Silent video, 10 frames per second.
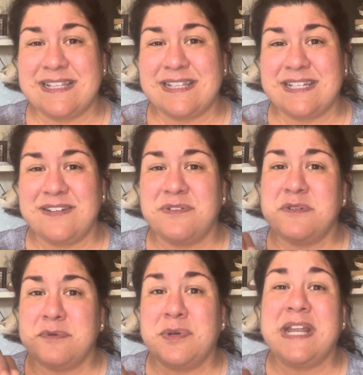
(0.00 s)
the
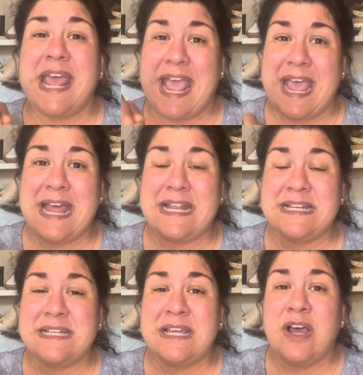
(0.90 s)
difference between
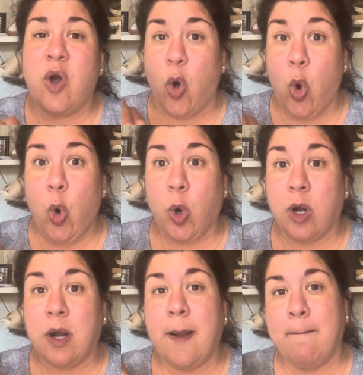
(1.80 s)
and,
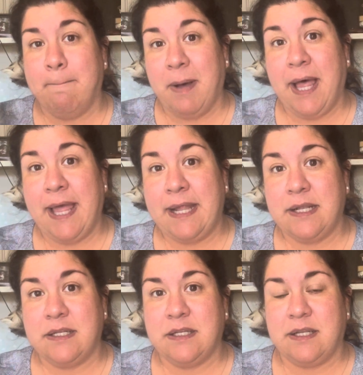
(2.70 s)
or, but,
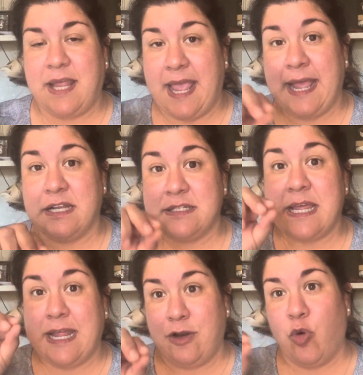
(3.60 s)
and
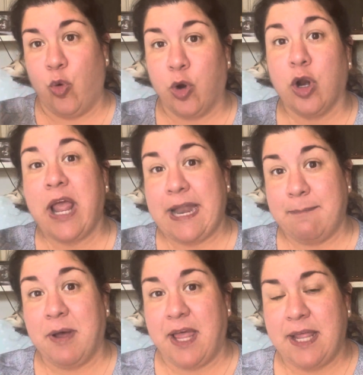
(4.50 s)
or,
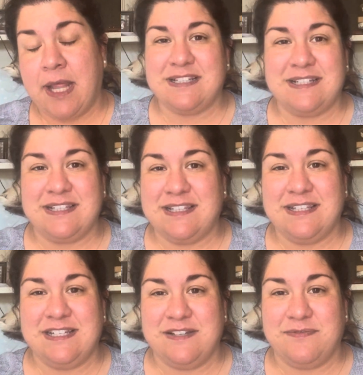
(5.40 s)
and but,
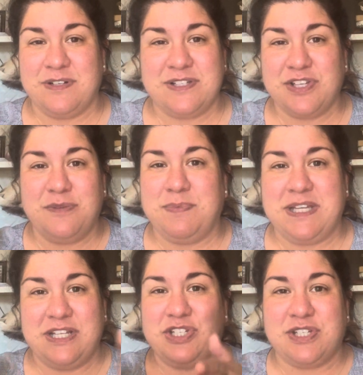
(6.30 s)
the difference could
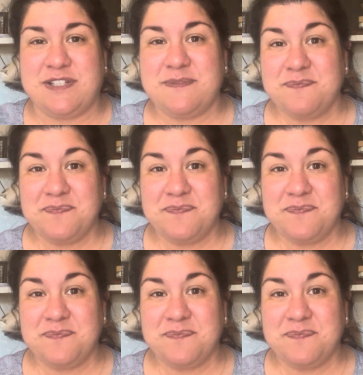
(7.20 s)
be just